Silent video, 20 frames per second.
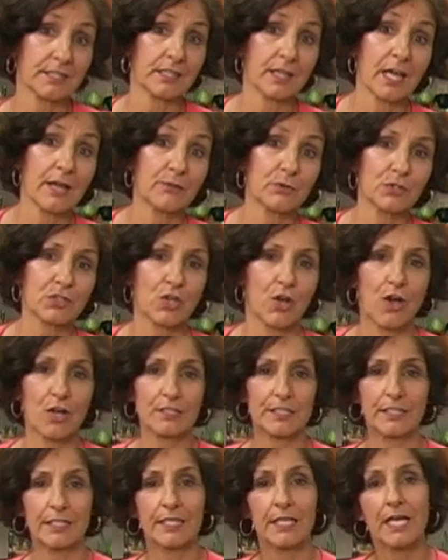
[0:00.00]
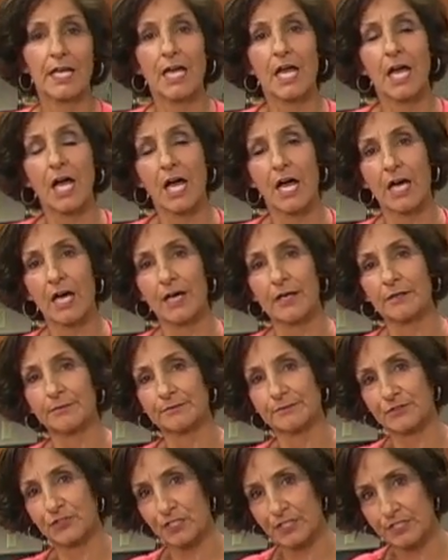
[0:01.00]
and I were talking
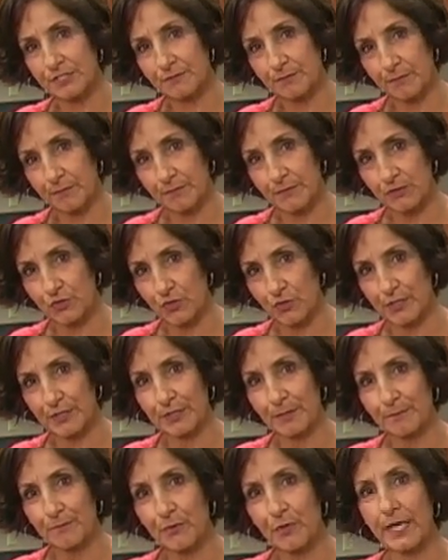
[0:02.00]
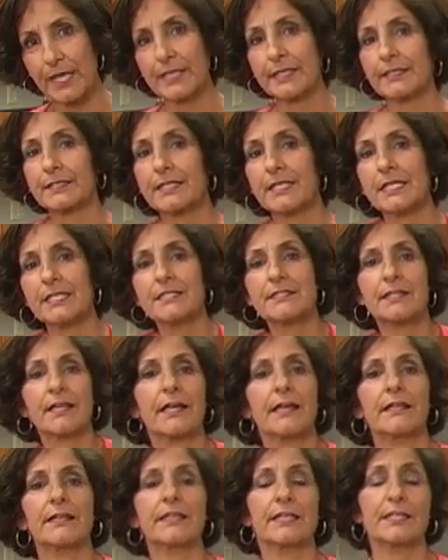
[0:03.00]
just during the break, and he
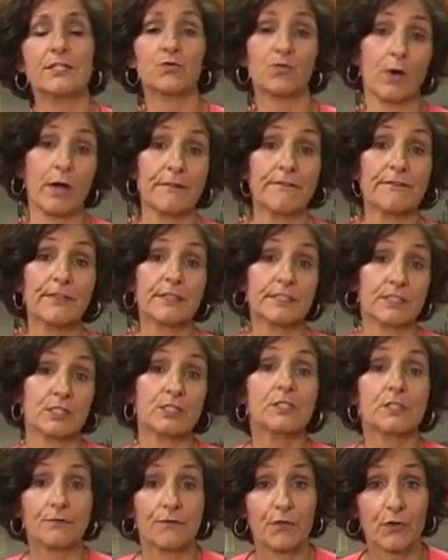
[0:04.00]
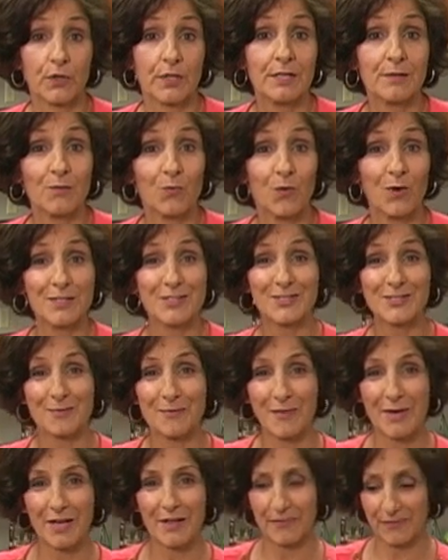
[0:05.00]
said his wife fixes it for him once a
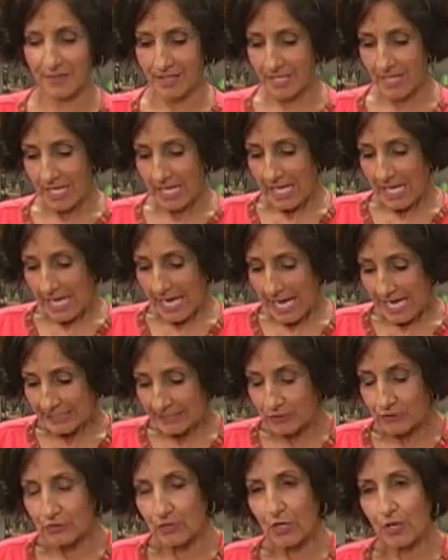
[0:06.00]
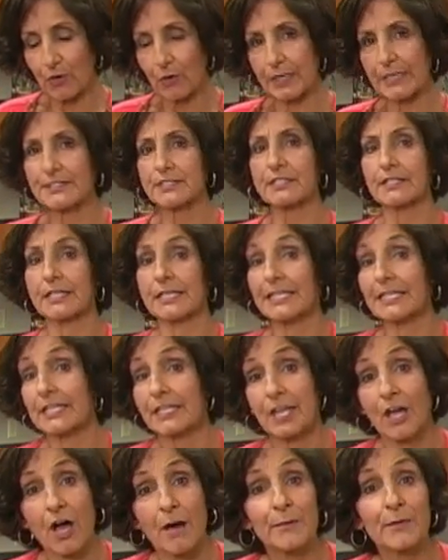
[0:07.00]
month. And you know, it's an
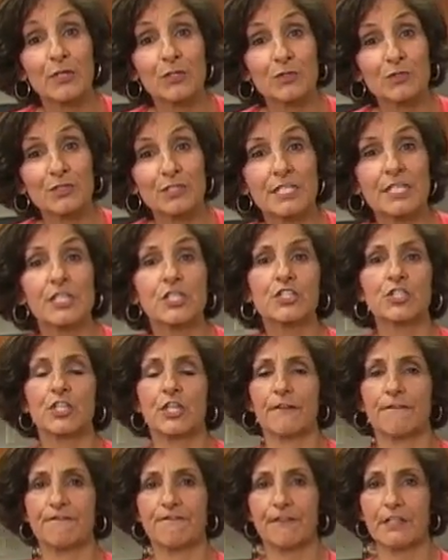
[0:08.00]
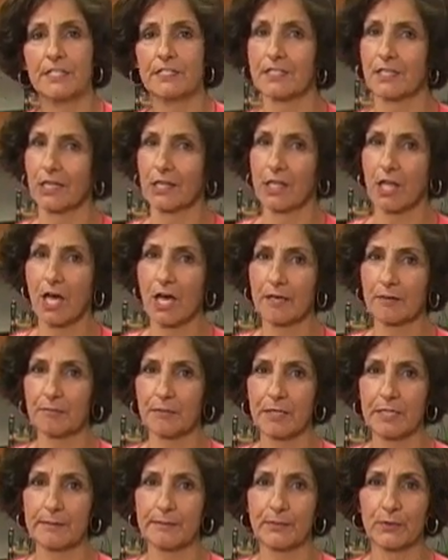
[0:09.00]
economical dish, it feeds a lot of
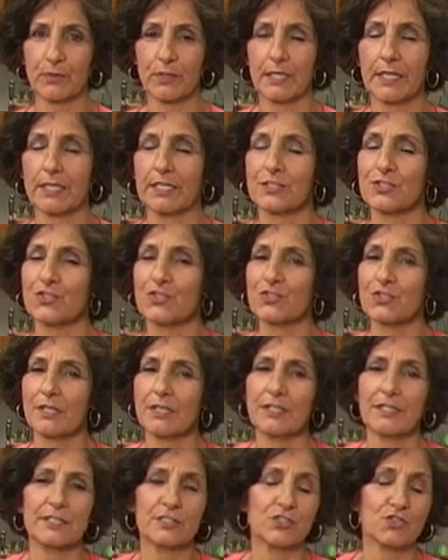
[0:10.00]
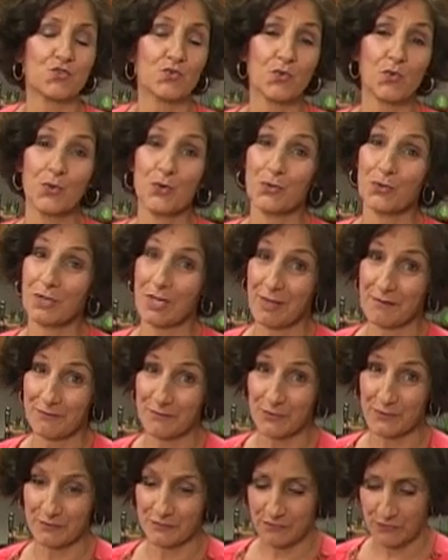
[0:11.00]
people, and it is true
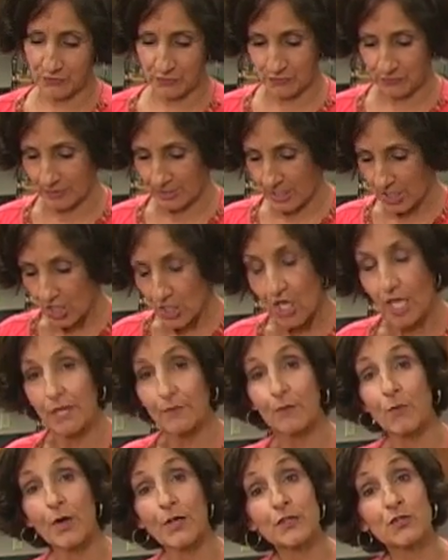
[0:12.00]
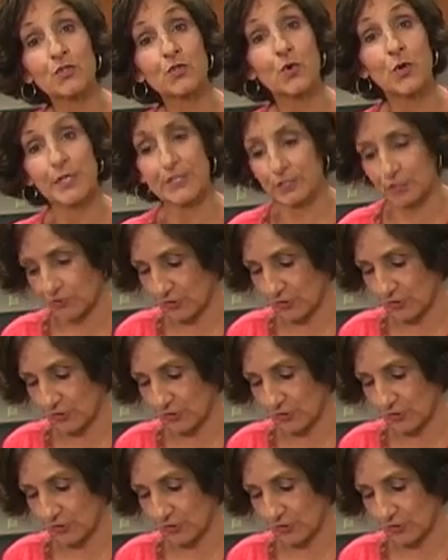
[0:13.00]
comfort food. And what you're going to